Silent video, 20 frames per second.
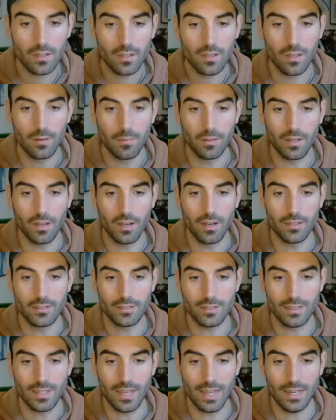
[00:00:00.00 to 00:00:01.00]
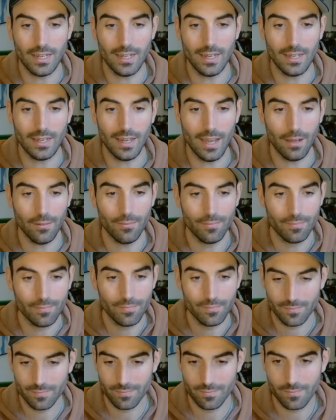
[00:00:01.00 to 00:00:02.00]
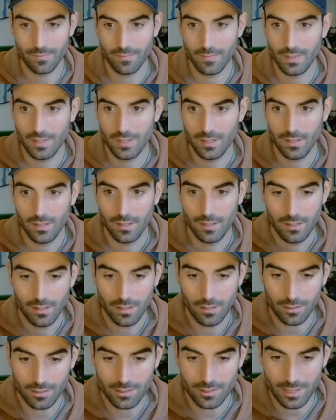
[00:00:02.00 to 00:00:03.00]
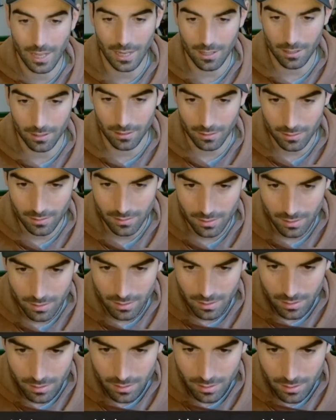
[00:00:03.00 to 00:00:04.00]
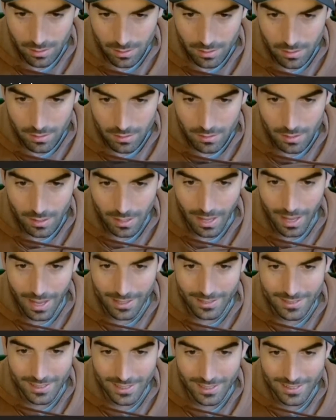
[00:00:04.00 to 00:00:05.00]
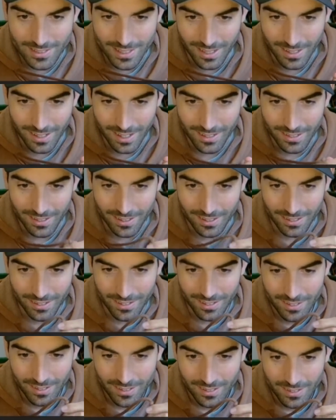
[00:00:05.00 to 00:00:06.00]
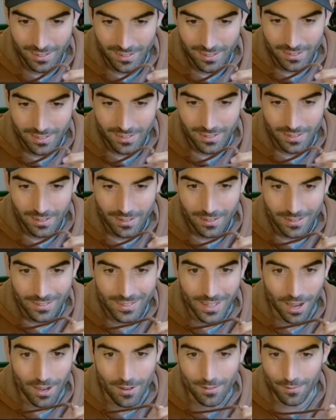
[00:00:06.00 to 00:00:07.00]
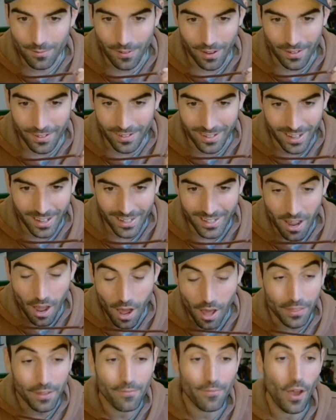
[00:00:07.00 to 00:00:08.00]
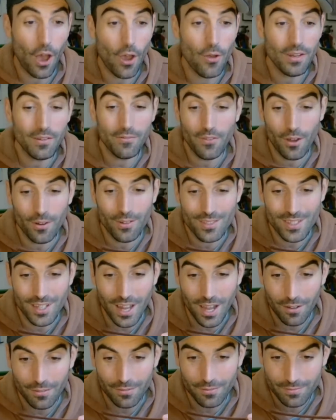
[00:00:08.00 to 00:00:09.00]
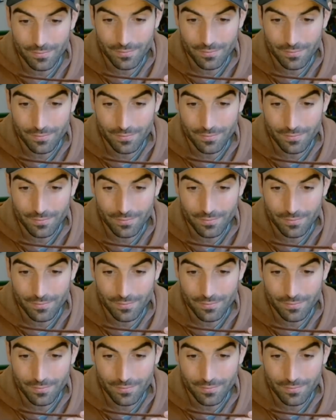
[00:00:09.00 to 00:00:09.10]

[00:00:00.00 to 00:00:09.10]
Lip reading: Come on, guys, get it in now. You got seconds. Yeah, see you Sunday, dude. Don't Foden. I think owning Foden's enough.